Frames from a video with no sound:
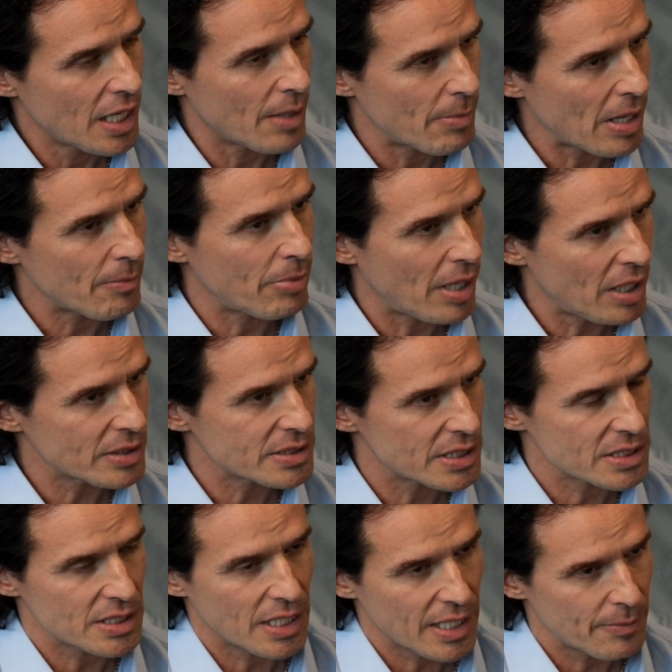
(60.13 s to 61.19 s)
about
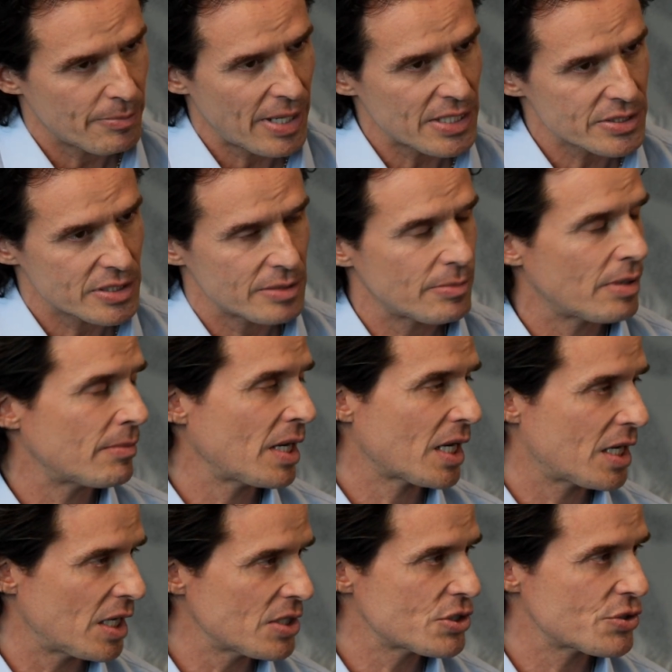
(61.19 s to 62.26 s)
politics. I get passionate about my
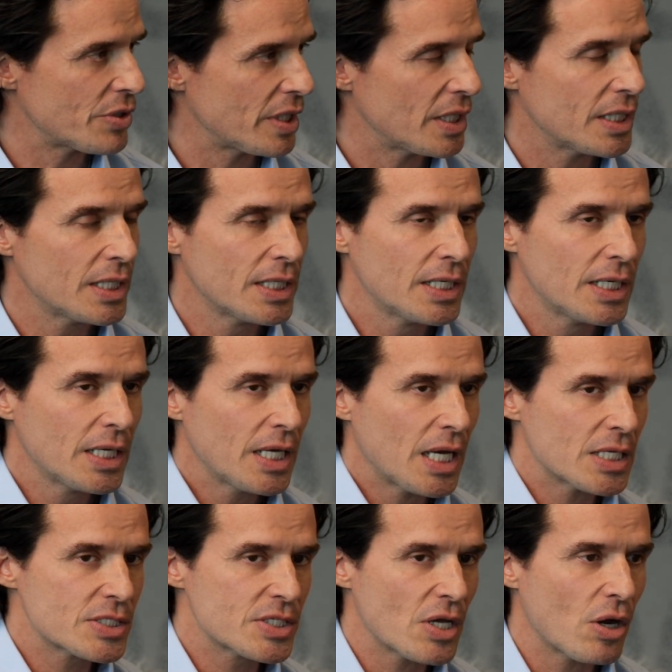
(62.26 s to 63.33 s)
country. Mm-hmm.
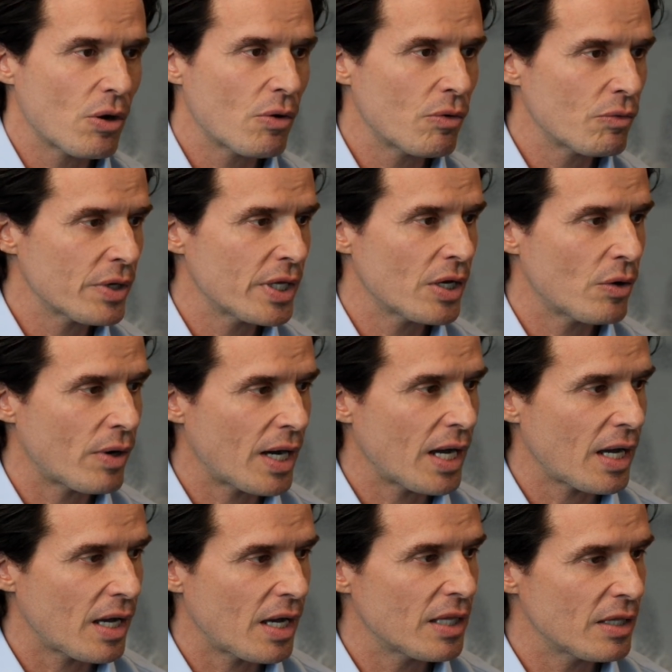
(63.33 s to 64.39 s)
And so,
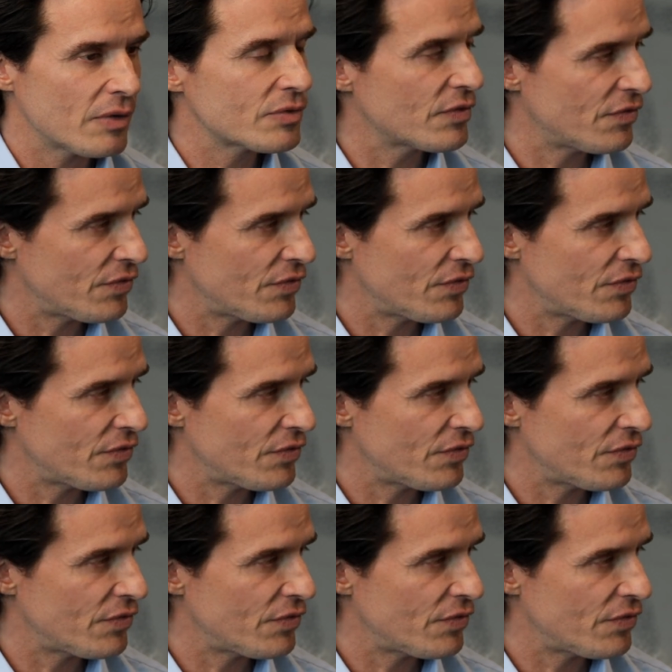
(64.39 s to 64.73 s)
I love to